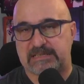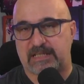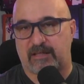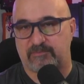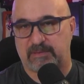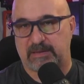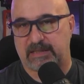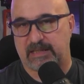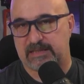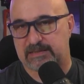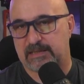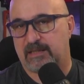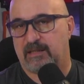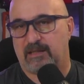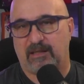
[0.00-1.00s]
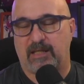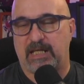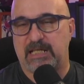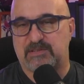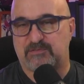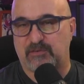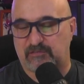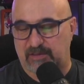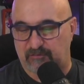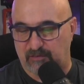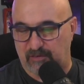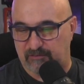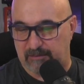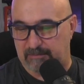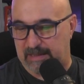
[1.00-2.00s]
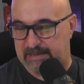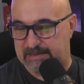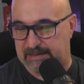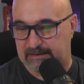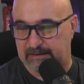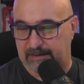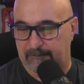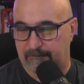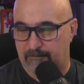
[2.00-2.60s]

because it's 50-50 basically.